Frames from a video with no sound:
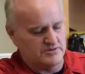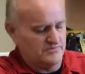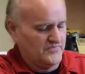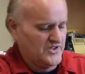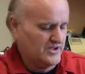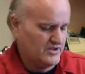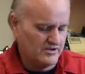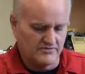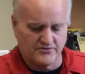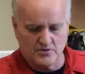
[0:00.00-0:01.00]

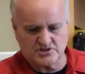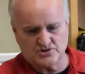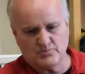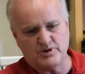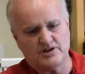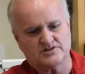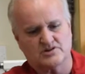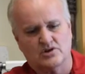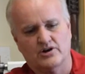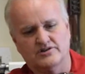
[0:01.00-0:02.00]
A Forstner Bit is a
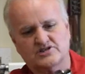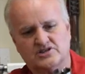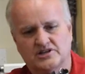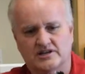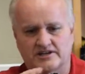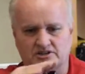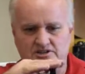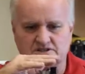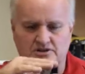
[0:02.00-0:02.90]
large thing like this.